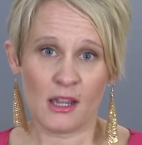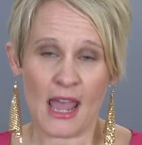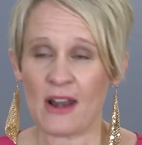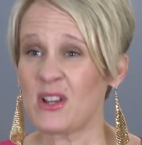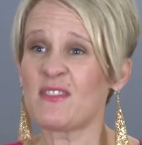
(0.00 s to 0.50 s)

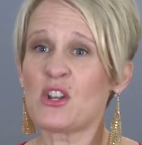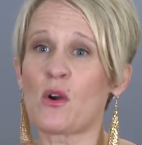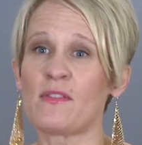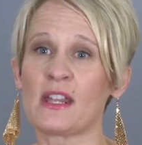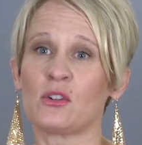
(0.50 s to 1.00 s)
I don't even
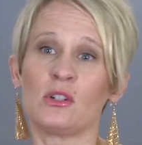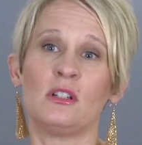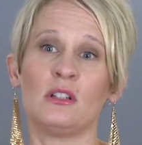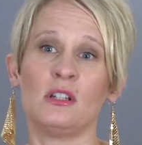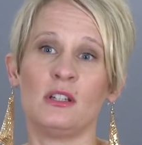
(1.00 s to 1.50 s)
know if they
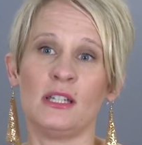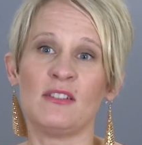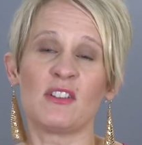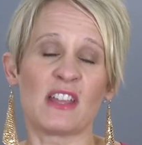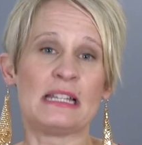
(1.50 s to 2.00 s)
could,
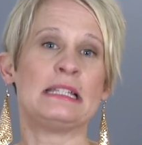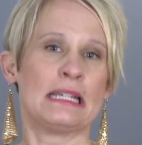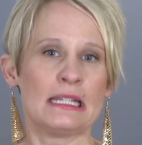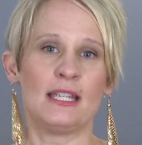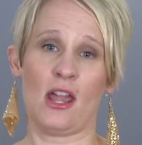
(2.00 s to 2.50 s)
even if they
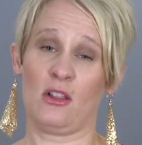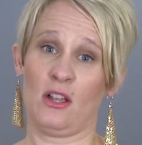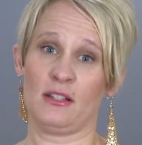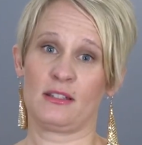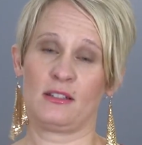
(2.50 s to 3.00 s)
did tell
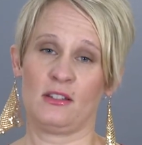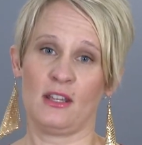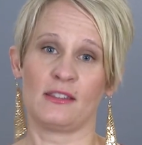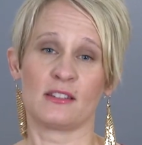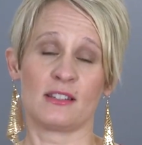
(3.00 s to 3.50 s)
us
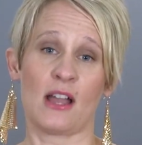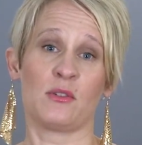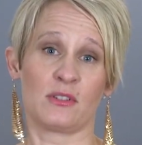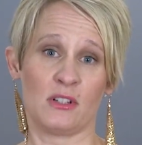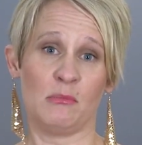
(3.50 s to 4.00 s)
that this is how
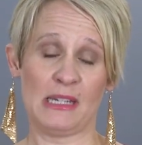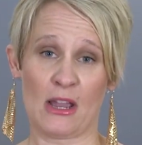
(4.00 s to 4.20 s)
it's going to be,